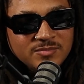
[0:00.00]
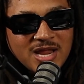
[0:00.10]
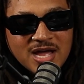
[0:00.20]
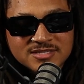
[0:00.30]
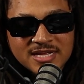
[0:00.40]
them
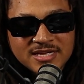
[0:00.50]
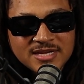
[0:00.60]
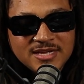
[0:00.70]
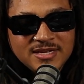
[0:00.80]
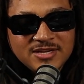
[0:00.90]
locks. Like,
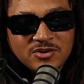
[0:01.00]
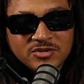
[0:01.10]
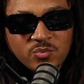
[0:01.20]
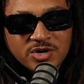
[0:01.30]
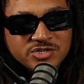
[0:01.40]
you know,
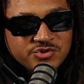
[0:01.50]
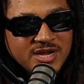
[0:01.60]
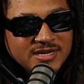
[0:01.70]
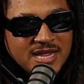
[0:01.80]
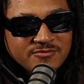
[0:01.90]
the word
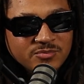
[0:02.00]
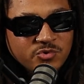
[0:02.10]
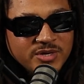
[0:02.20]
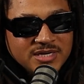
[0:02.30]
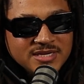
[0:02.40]
dread came from
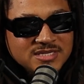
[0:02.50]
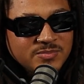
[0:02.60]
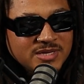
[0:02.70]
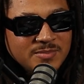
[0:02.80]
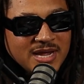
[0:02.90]
Queen
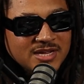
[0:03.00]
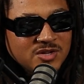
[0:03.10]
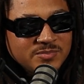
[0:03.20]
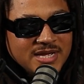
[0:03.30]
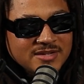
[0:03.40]
Elizabeth back in
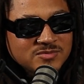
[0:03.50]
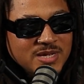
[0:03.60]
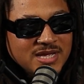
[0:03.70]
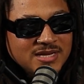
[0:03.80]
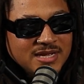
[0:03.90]
them days, man.